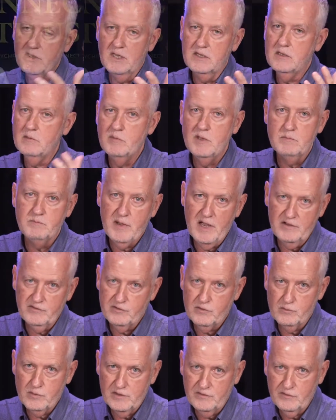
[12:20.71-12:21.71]
got to meet
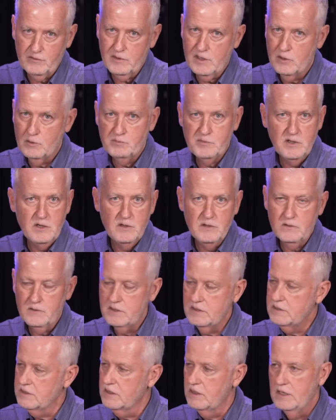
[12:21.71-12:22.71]
Pastor Russell, I hope you do.
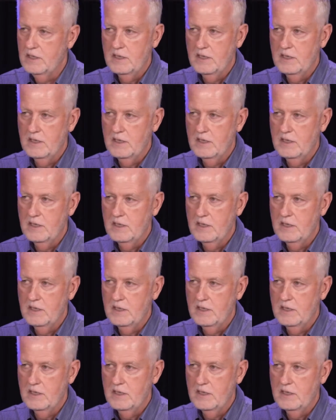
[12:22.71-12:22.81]
He's